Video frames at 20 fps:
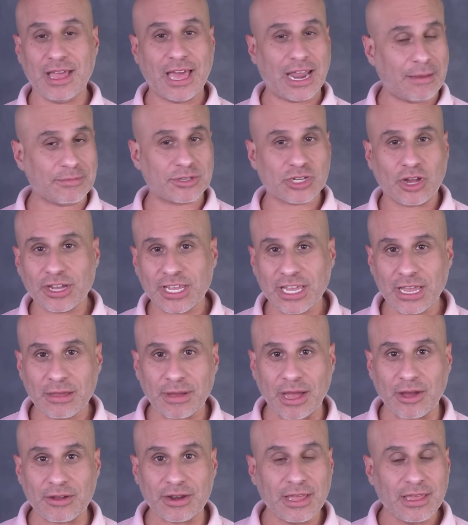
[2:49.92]
And I'm talking
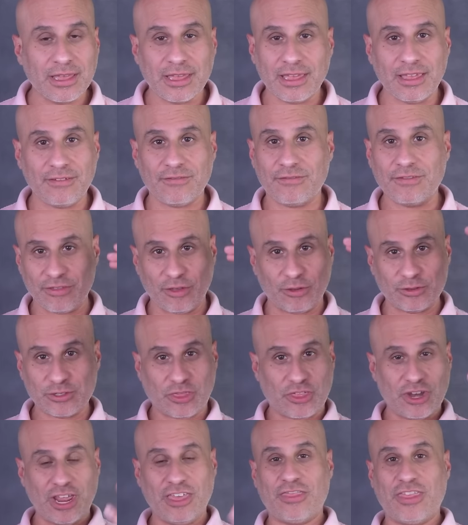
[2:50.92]
about if those
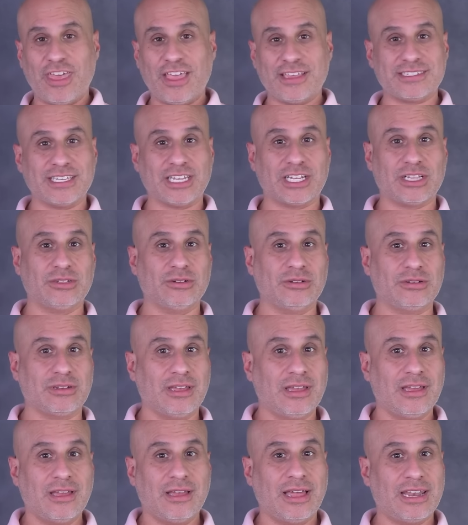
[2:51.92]
three things include
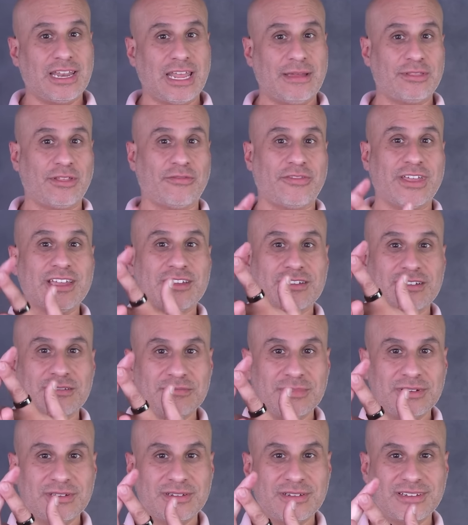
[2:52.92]
a level of
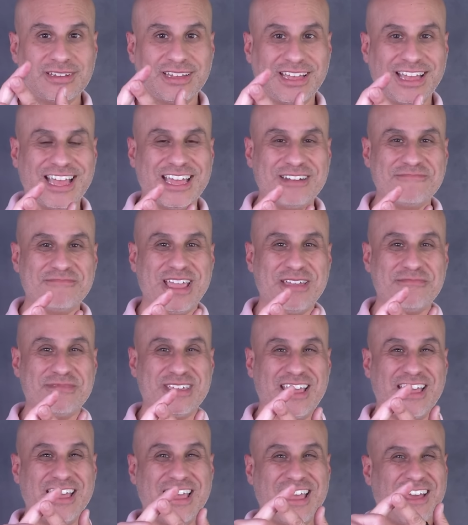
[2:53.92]
income, and
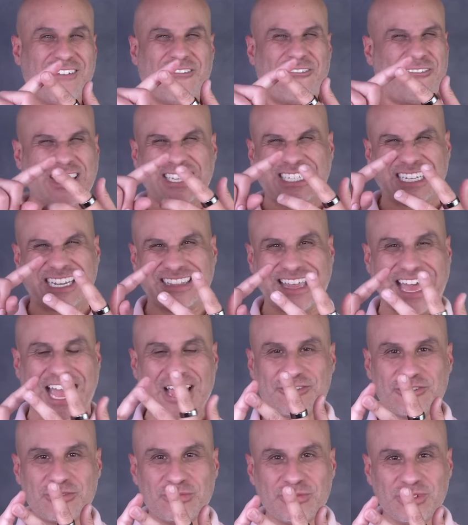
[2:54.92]
maybe physical
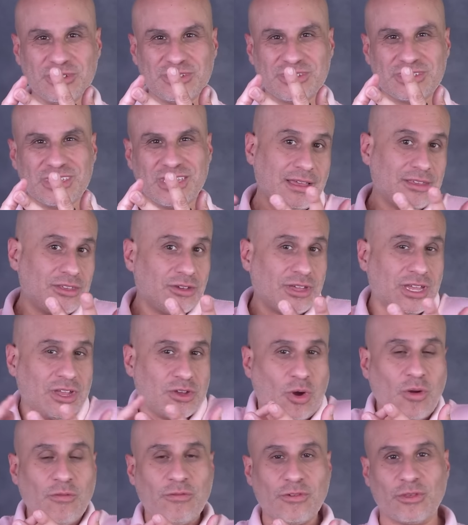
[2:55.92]
attributes, uh, you can
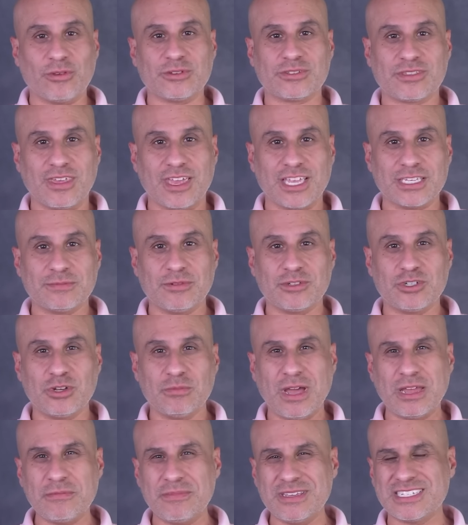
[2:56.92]
go for those things, but you
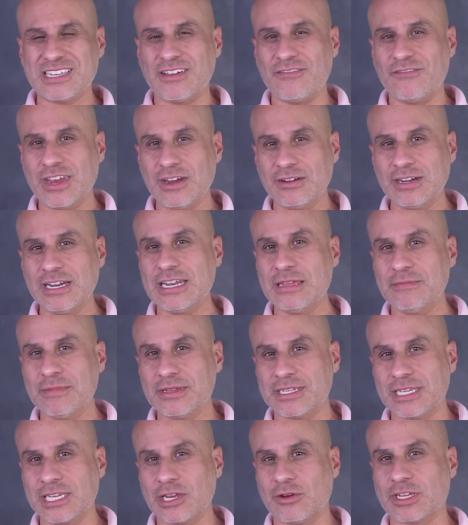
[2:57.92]
might be severely
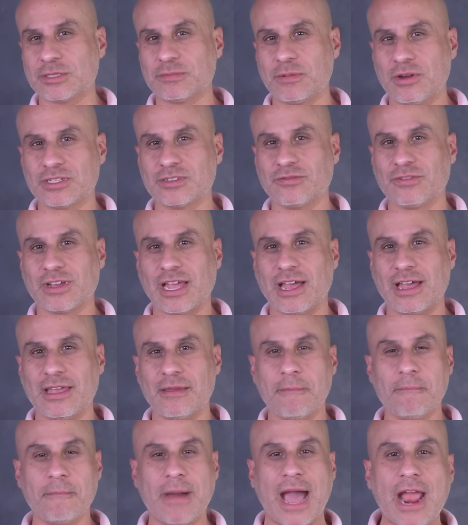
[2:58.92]
limiting your experience of a guy.
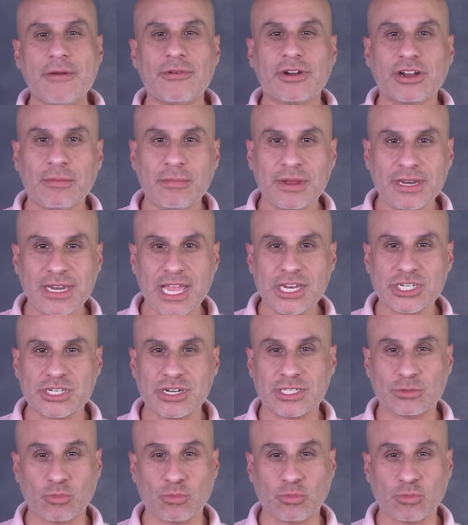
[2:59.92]
My recommendation is